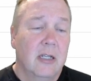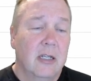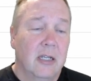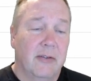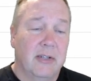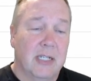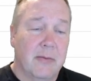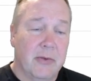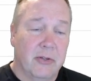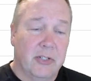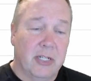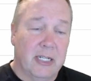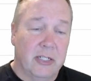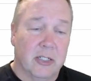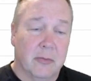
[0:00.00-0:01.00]
every time you
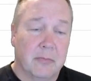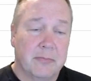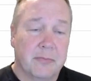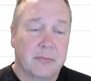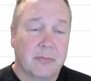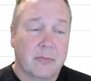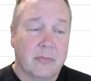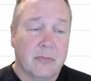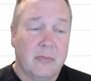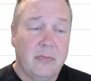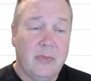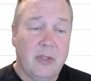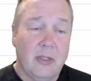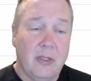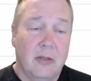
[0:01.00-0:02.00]
change them.
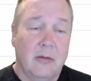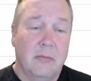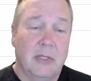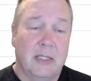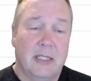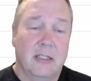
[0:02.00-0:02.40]
But